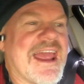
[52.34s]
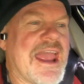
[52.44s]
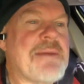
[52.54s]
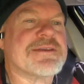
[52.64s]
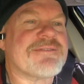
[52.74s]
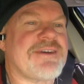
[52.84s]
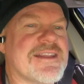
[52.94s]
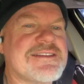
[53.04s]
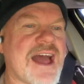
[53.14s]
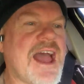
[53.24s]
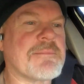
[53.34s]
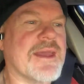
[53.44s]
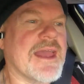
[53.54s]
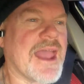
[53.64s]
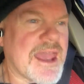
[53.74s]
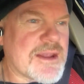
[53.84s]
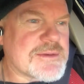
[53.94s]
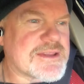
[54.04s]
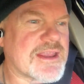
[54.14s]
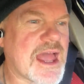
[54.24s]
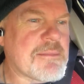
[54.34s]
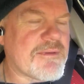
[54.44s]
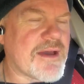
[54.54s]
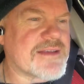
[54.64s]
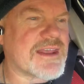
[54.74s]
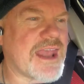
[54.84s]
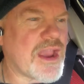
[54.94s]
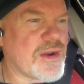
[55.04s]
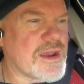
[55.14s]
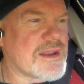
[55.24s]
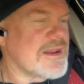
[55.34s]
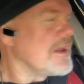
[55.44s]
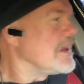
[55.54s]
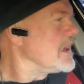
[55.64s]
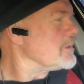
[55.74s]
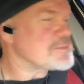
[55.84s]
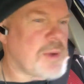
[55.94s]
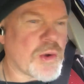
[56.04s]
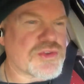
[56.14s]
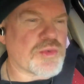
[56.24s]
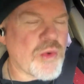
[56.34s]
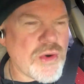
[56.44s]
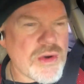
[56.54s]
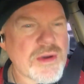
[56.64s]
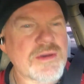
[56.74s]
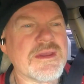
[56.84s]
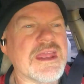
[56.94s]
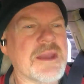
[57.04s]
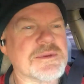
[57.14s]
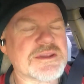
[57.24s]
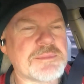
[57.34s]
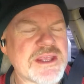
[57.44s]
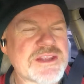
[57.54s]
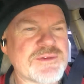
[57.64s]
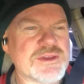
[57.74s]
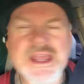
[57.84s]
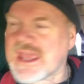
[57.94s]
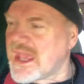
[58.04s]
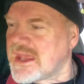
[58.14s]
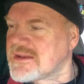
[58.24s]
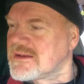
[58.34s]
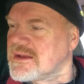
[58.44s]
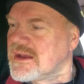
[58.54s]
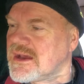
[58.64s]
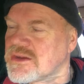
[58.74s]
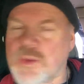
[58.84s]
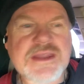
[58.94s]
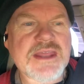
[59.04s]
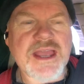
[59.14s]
It was a fun time, and it was the time of Ozzie and Harriet. It was post-war. It was a peaceful decade. Dwight D.